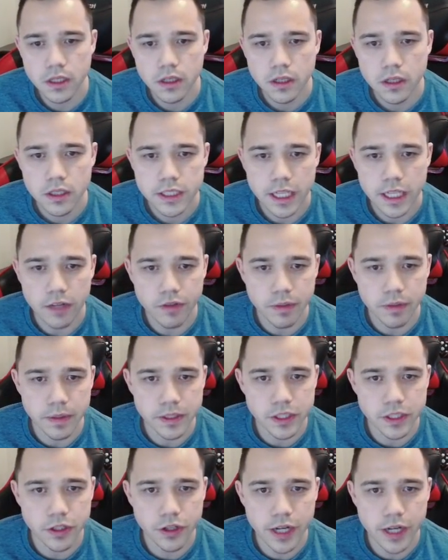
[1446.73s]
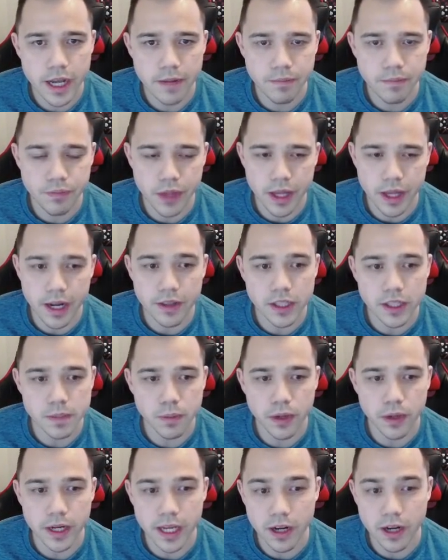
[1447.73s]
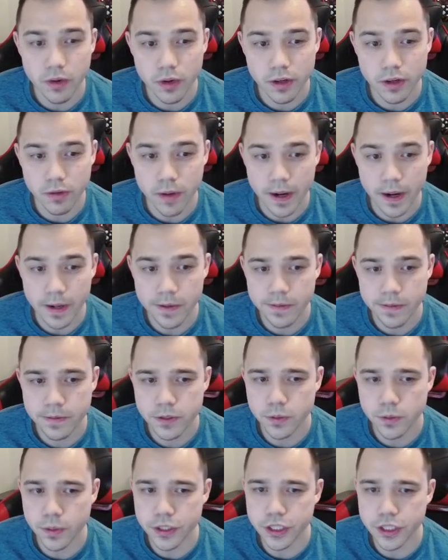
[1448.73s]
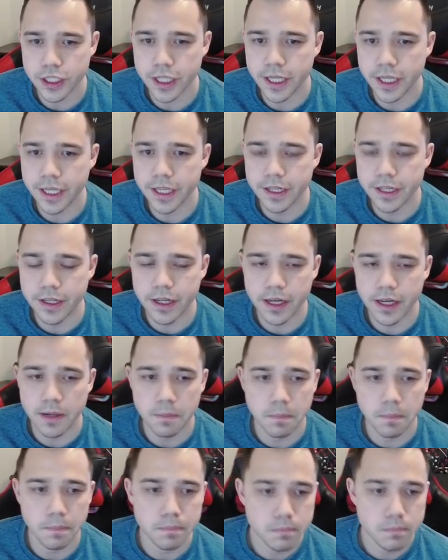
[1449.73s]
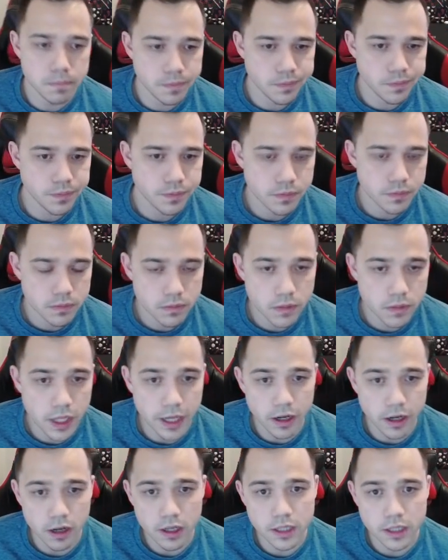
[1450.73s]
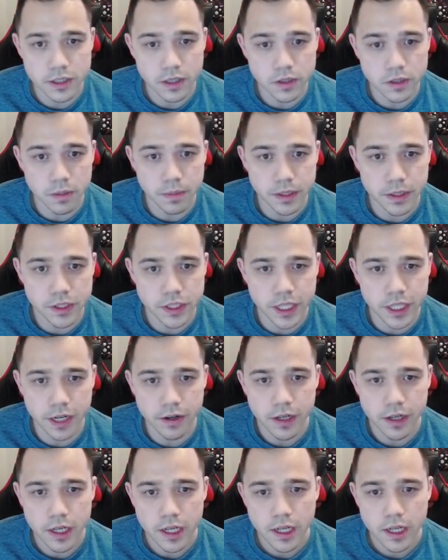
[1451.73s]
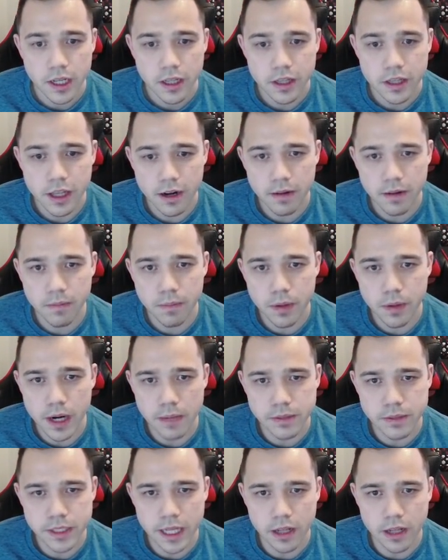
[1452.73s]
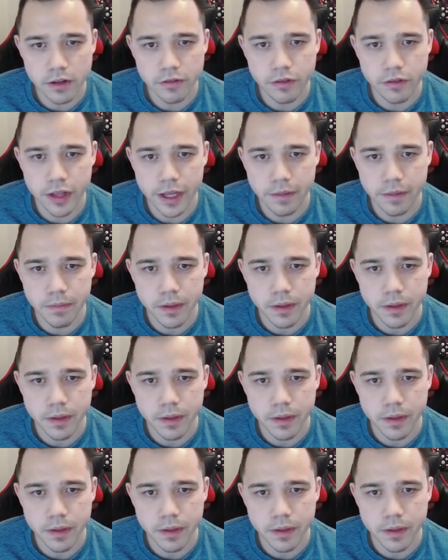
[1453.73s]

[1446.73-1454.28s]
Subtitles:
Talonflame isn't good at, and at this point I kind of regretted switching in Gengar because I was a bit scared that perhaps Talonflame